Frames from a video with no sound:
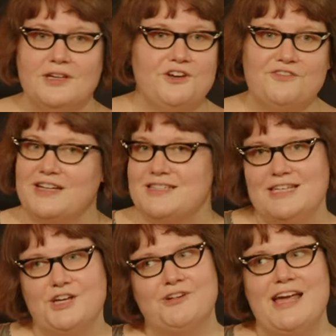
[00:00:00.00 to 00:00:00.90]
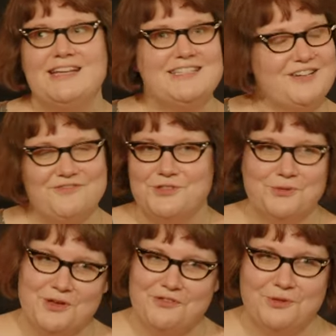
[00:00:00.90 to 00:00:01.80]
fantasy creatives
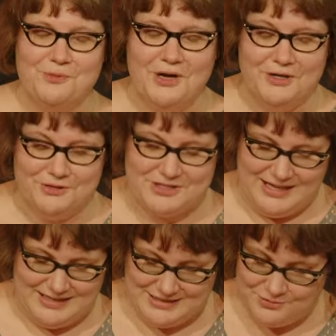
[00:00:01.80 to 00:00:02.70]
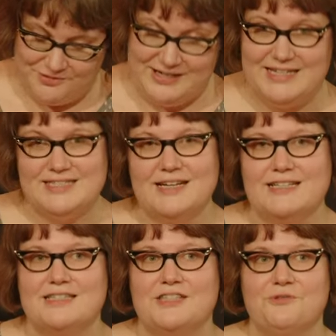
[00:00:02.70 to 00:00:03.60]
all over the world, and we're really
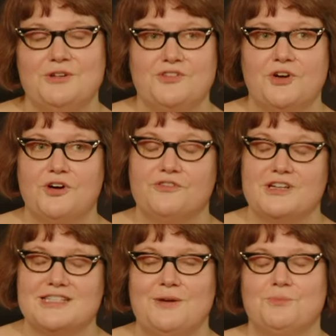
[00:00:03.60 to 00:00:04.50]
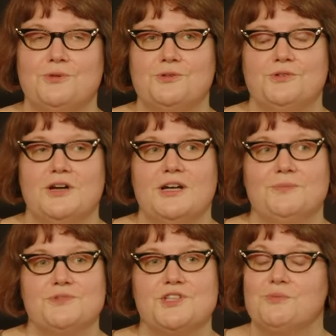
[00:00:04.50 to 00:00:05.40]
excited that we've got, for example,
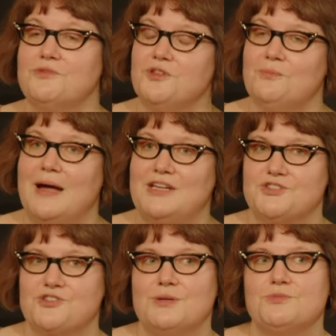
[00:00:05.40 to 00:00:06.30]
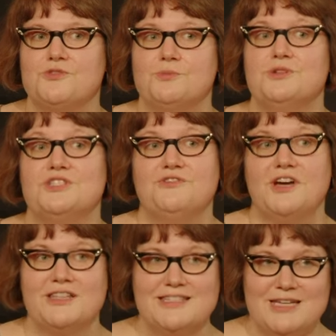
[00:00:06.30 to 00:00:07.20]
some of the manuscripts from Wizard of
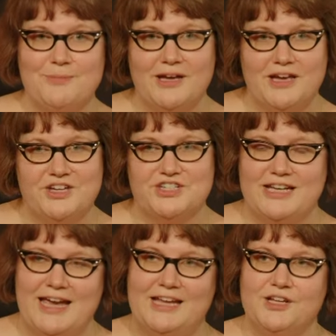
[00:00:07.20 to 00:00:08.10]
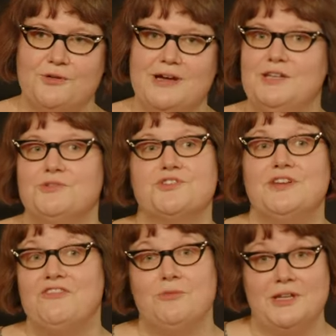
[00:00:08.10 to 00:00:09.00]
Earthsea by Ursula K. Le Guin, which have
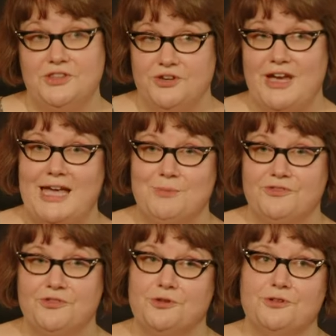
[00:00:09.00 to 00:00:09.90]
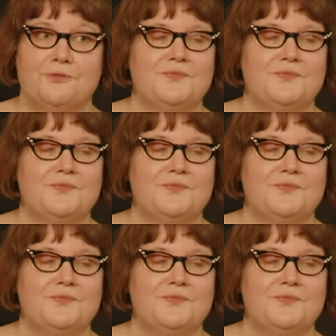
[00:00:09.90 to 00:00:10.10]
never been in the UK before.